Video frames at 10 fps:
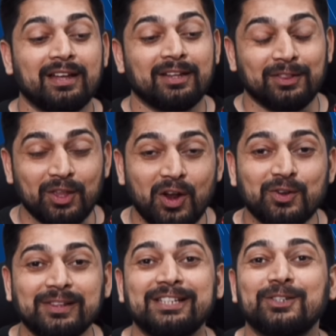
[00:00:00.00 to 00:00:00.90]
Not
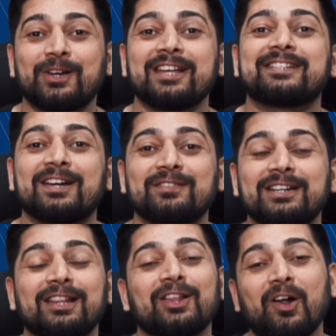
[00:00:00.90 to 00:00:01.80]
only you guys loved
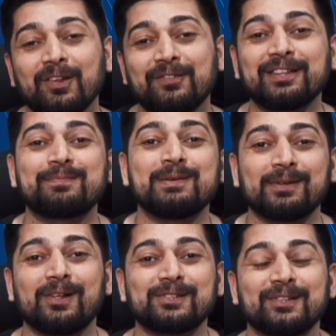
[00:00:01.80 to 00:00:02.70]
it, a lot of other
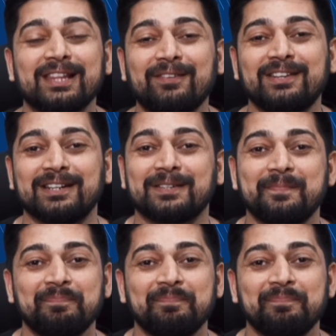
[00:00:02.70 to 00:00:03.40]
people also loved it.